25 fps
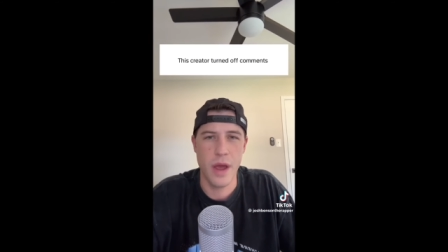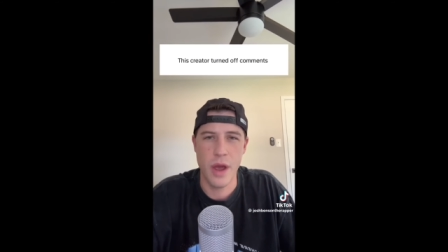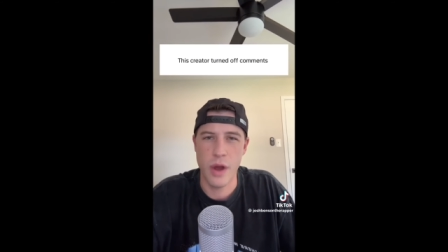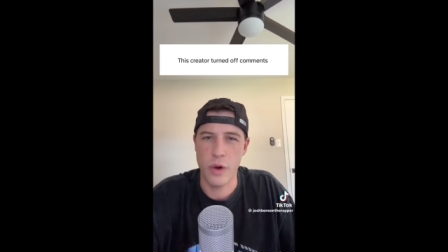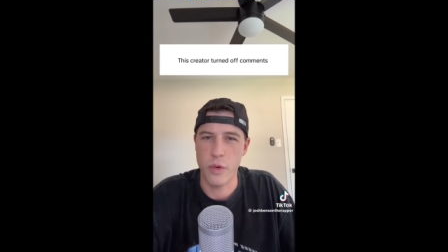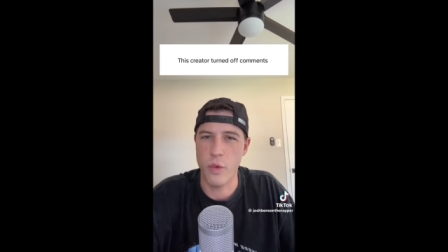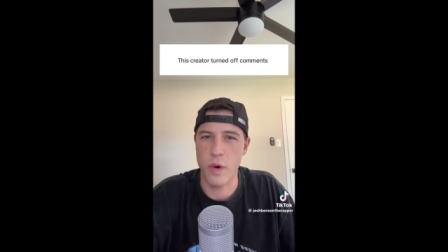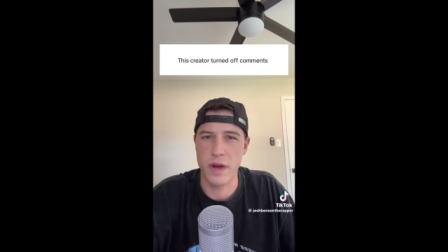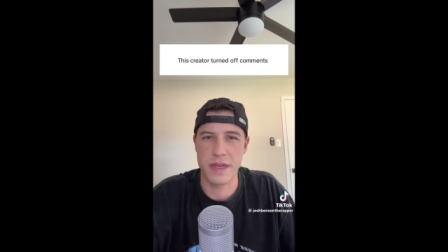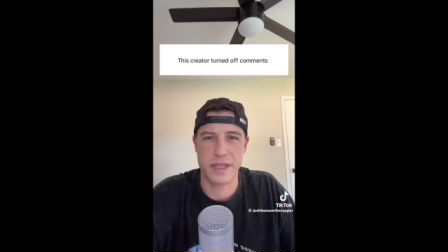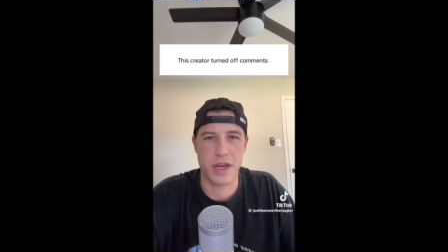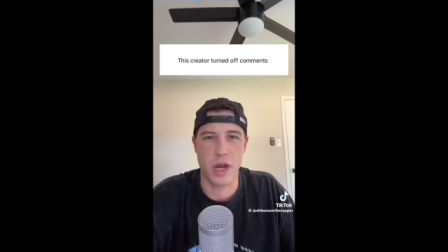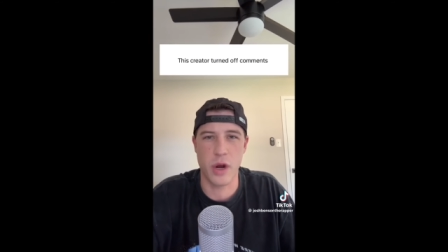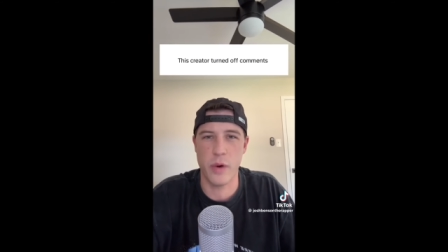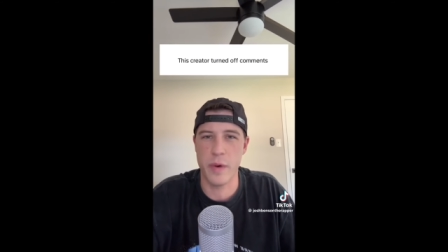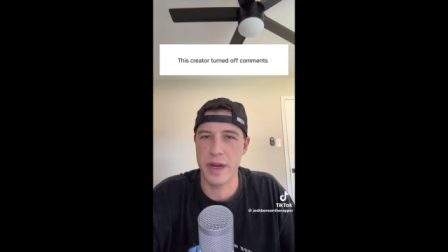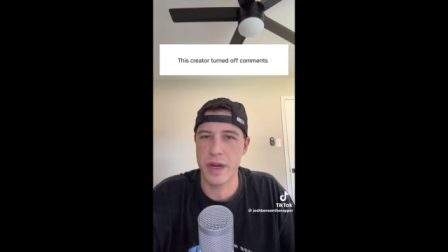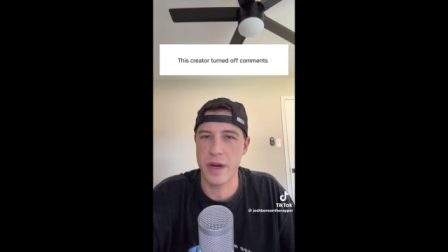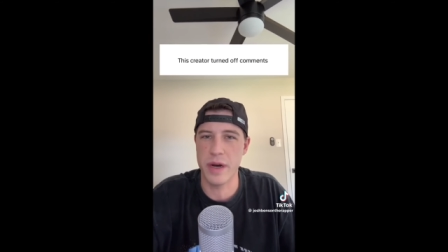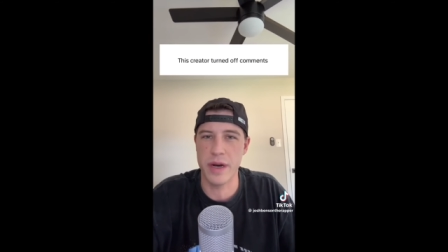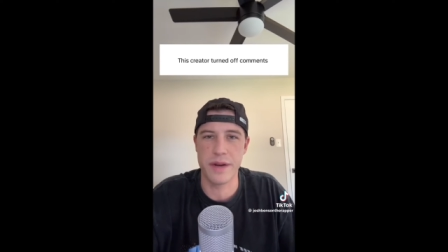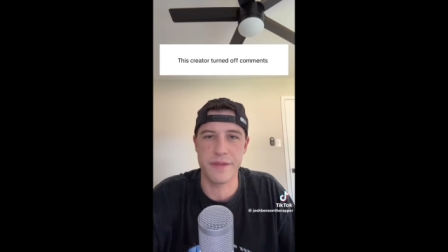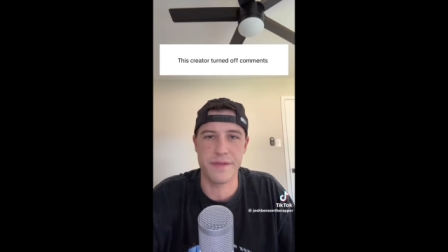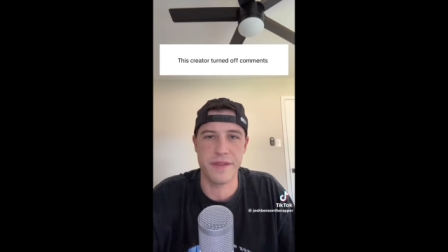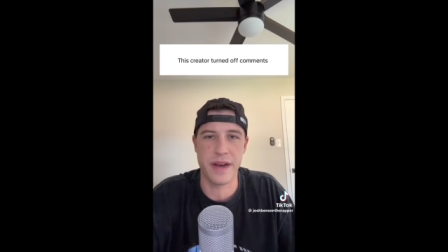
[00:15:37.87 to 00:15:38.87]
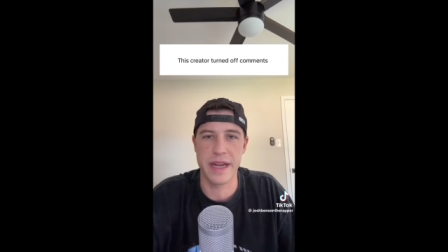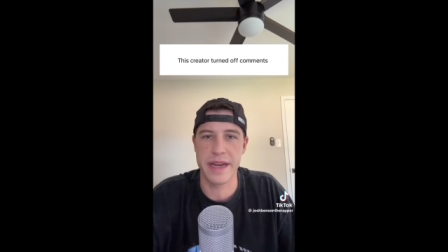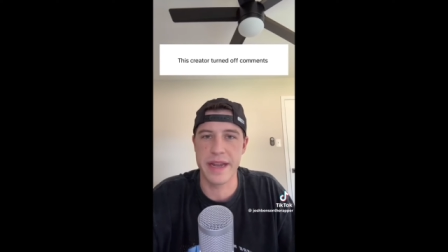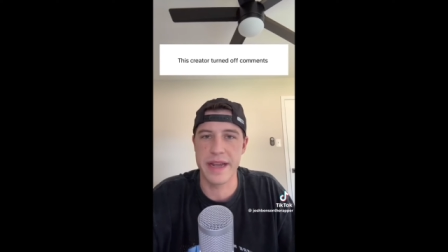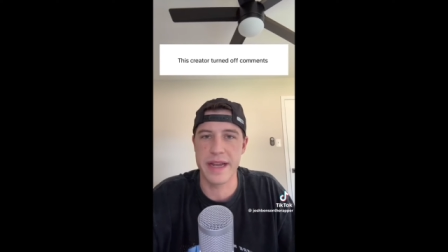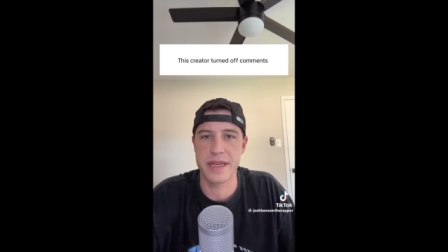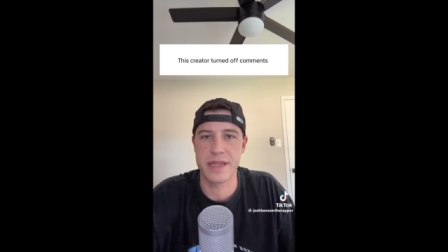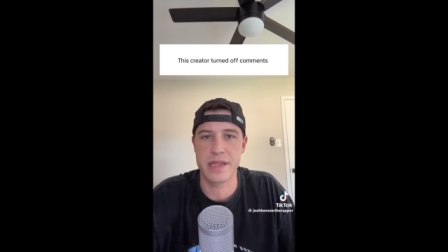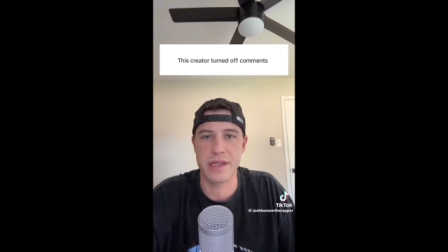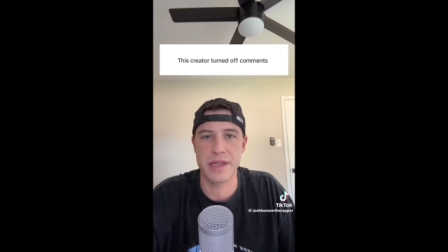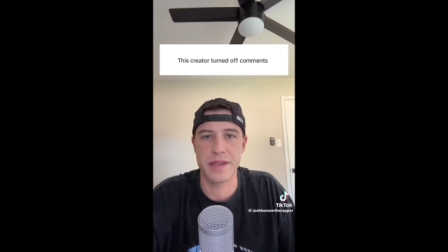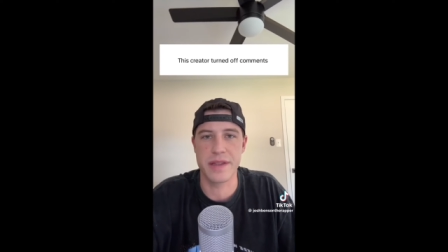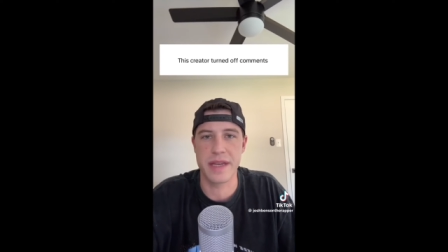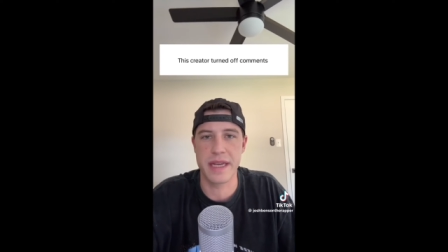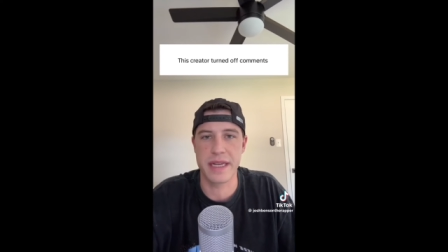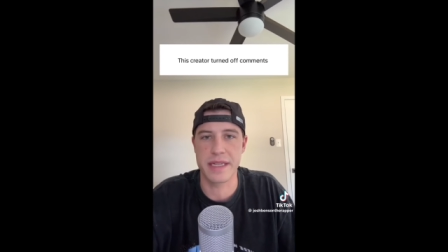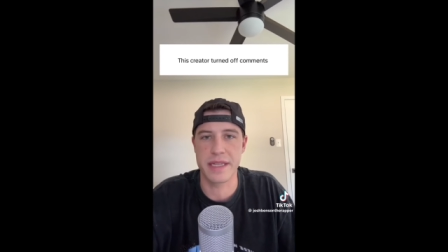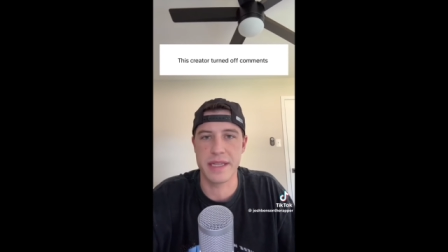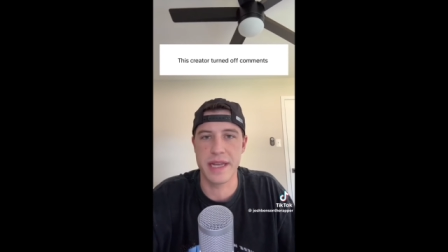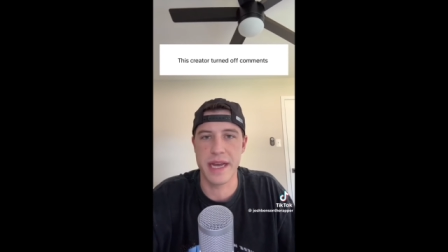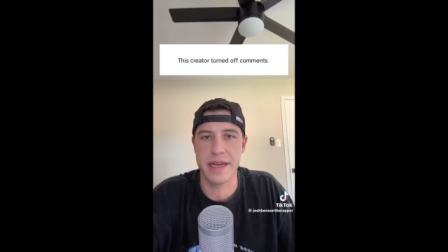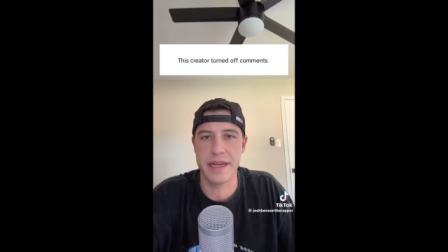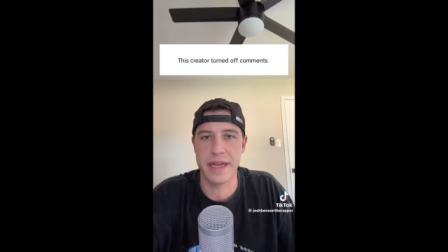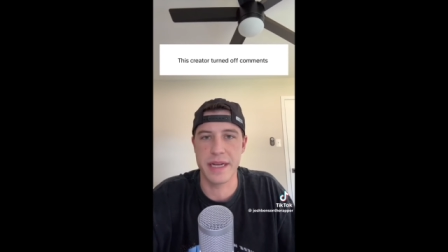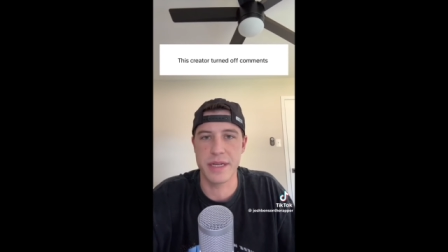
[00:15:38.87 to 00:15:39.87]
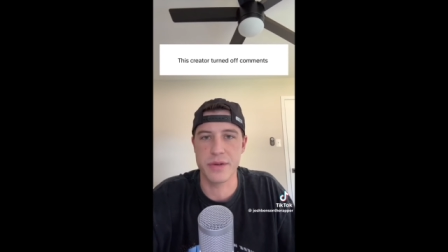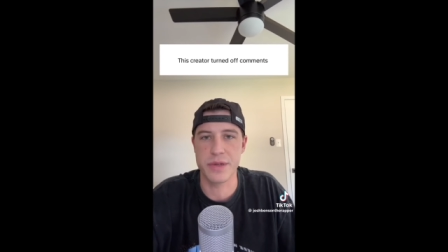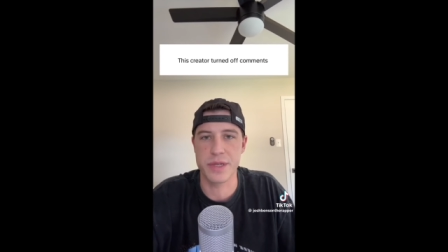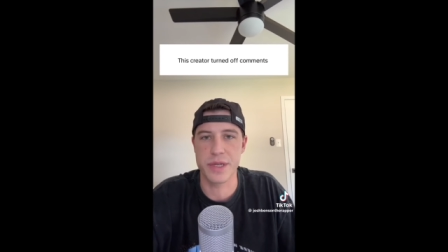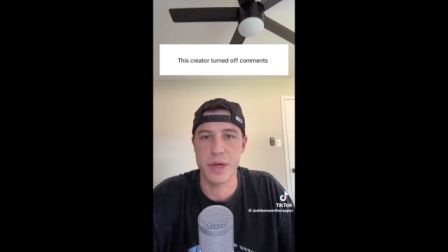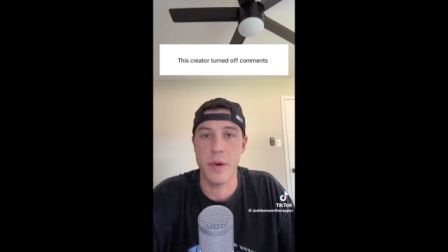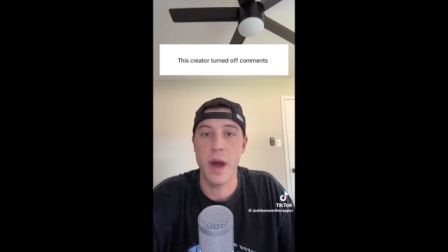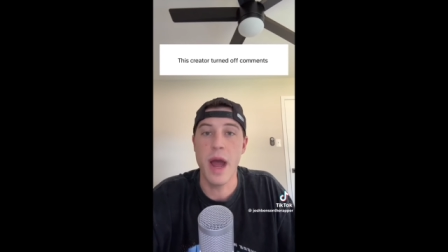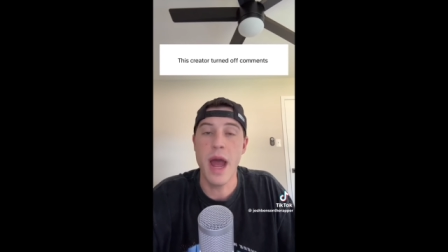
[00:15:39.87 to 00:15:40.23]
what's going on financially, things of that nature. So